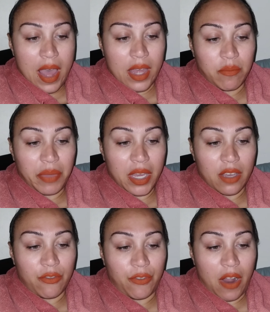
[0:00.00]

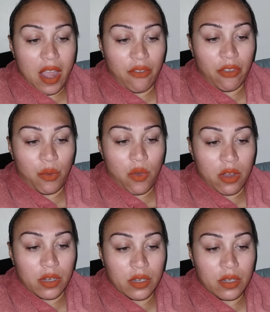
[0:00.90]
handpicked for
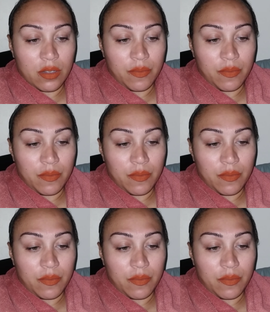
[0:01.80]
everyone.